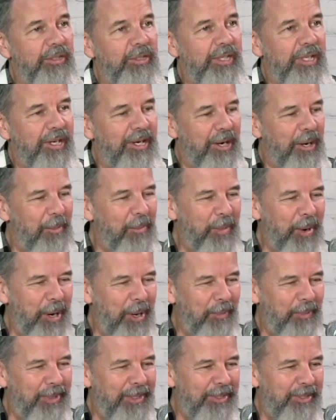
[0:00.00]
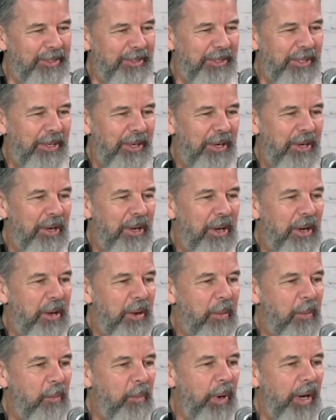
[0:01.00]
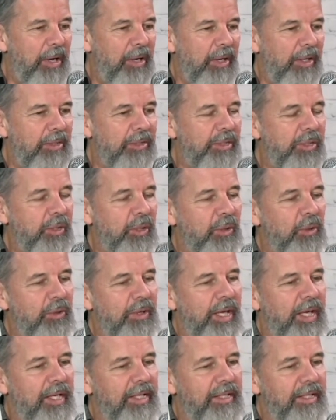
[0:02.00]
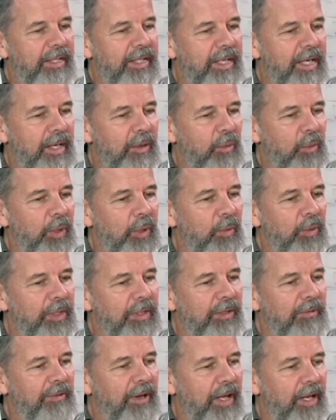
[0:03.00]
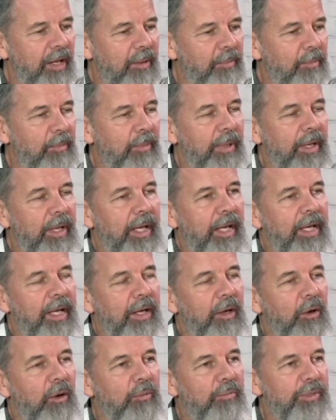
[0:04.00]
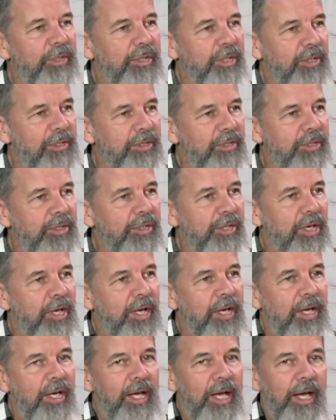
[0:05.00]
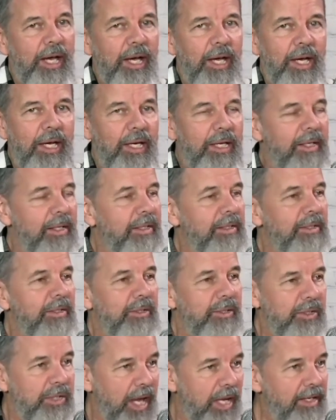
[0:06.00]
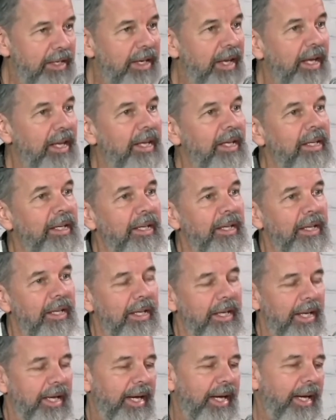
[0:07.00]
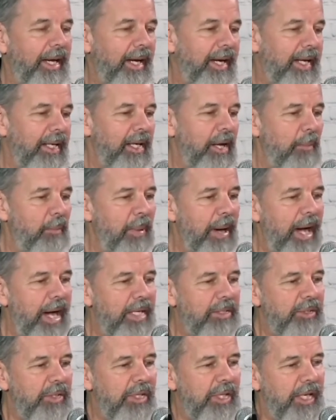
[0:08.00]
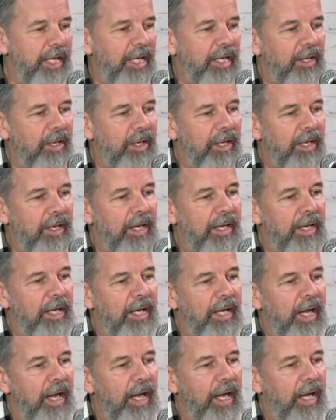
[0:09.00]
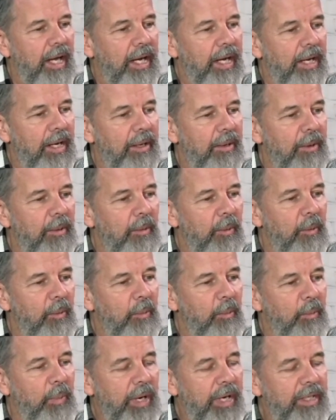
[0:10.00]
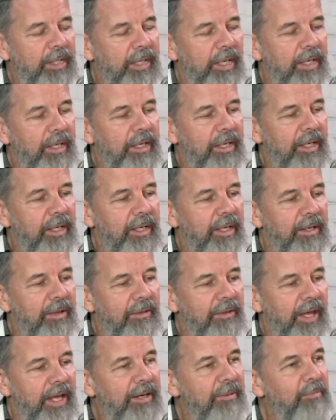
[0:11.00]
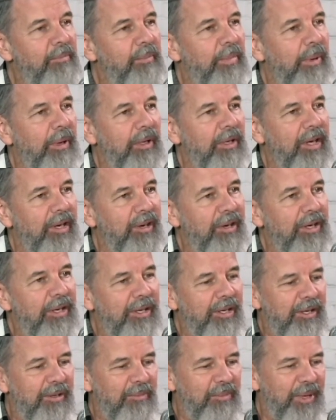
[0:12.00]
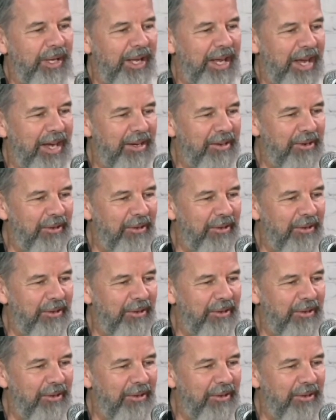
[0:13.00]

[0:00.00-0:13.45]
in our apartments, but also that we would develop a home church sending capacity. But then Bulgaria began to